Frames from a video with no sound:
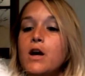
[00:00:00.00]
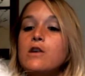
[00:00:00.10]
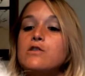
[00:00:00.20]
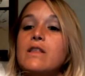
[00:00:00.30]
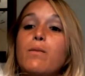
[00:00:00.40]

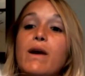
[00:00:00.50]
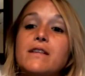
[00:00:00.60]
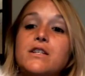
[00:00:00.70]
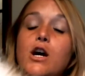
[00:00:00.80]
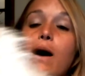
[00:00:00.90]
So then we had
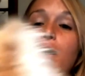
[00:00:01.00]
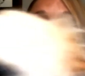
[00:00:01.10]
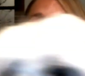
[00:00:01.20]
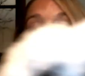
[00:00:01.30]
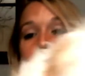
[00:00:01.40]
to go out and
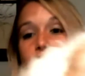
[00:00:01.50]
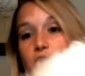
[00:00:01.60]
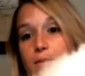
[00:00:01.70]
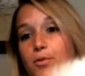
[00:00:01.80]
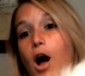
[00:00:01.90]
get
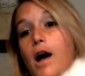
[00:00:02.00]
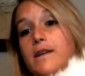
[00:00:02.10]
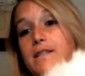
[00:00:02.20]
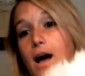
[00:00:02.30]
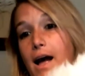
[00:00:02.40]
hydrogen
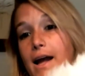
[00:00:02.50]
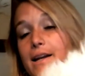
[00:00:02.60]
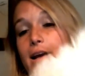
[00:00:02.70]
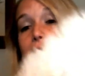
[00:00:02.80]
peroxide.